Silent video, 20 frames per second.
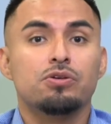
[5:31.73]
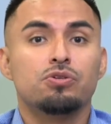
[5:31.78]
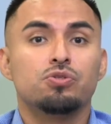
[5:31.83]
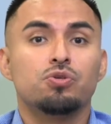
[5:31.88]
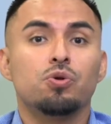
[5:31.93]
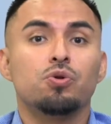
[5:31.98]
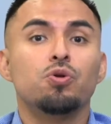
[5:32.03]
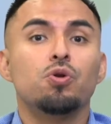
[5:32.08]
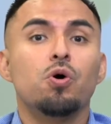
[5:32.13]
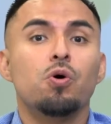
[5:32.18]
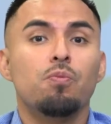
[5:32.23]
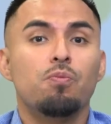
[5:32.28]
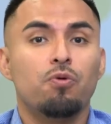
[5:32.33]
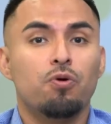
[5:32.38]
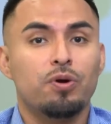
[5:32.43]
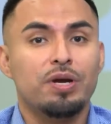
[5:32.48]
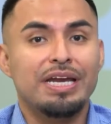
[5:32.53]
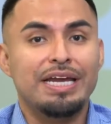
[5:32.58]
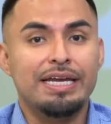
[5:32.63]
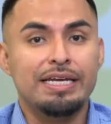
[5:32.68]
So no
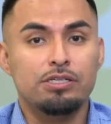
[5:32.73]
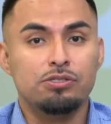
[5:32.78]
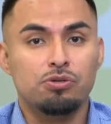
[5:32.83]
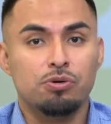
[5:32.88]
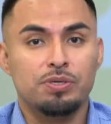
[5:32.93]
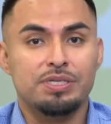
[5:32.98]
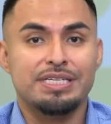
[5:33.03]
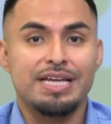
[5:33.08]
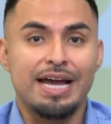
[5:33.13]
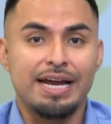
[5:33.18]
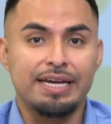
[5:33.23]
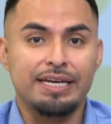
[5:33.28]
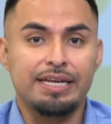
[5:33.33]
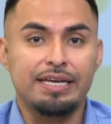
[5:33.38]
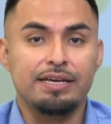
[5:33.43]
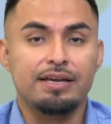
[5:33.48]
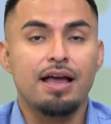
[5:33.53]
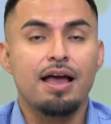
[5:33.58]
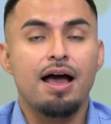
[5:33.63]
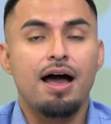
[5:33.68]
more indoor
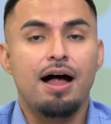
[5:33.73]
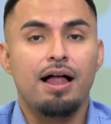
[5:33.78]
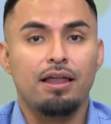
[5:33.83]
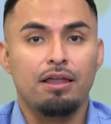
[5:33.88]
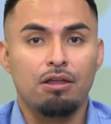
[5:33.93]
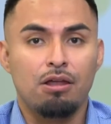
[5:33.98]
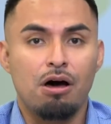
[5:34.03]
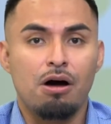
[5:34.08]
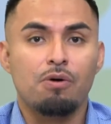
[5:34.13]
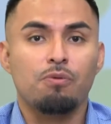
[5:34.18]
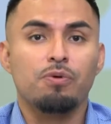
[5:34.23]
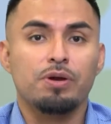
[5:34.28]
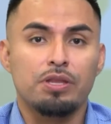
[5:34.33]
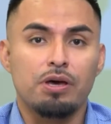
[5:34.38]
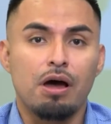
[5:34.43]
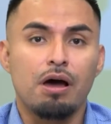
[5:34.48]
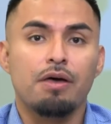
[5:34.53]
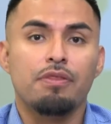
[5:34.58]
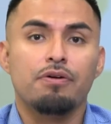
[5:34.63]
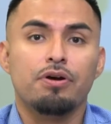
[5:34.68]
dining, along with
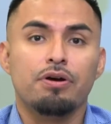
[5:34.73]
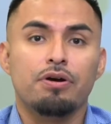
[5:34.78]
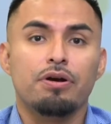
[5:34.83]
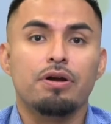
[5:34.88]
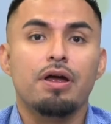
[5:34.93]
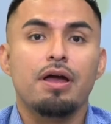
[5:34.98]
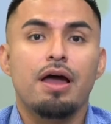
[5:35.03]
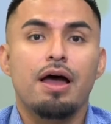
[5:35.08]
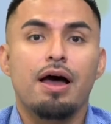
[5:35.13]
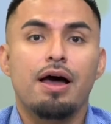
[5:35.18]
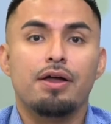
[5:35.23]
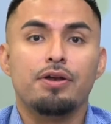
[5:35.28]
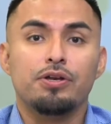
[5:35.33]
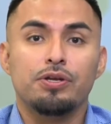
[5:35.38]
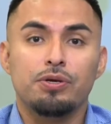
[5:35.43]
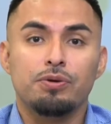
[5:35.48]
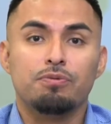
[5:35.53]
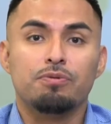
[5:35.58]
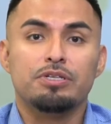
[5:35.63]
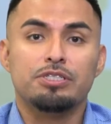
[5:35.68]
other
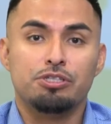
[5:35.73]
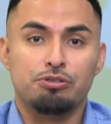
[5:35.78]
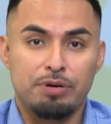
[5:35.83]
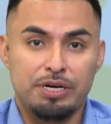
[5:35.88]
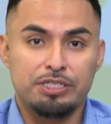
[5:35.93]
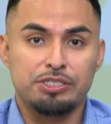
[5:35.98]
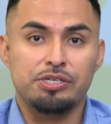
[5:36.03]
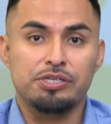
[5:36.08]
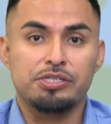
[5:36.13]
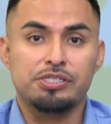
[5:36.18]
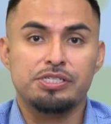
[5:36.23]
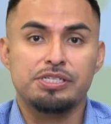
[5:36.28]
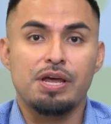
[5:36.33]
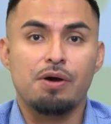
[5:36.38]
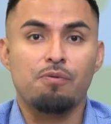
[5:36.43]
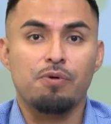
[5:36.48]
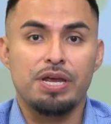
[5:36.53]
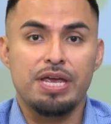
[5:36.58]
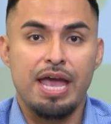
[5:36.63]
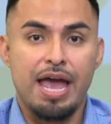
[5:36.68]
new restrictions
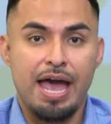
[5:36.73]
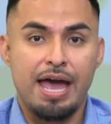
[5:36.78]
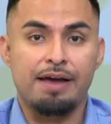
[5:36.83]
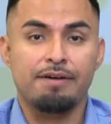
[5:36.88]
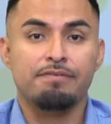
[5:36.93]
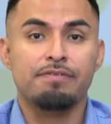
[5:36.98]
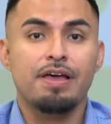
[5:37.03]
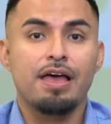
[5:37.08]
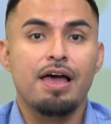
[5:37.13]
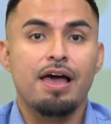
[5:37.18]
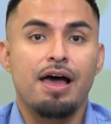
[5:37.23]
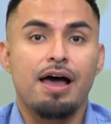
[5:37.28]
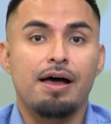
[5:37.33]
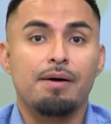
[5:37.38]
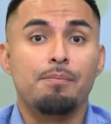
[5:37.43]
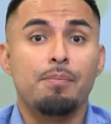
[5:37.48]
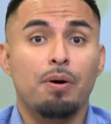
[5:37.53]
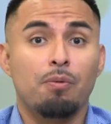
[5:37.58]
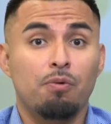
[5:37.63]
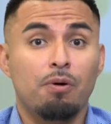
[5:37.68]
that we have.
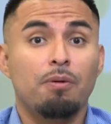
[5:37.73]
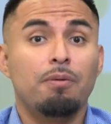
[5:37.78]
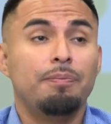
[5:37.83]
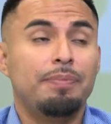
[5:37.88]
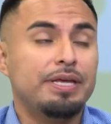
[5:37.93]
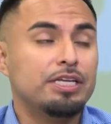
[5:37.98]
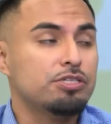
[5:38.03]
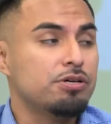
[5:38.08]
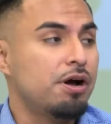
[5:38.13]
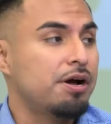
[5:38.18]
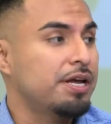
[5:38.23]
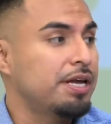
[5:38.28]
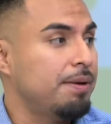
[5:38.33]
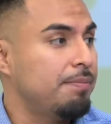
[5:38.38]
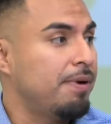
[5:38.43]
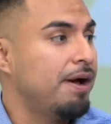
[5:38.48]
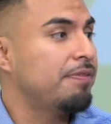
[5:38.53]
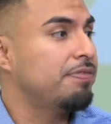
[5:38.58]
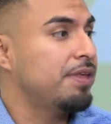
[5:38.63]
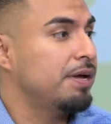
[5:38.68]
But we will be talking
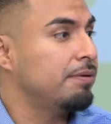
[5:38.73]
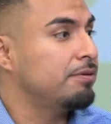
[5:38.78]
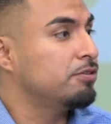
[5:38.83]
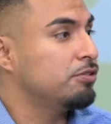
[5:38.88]
about that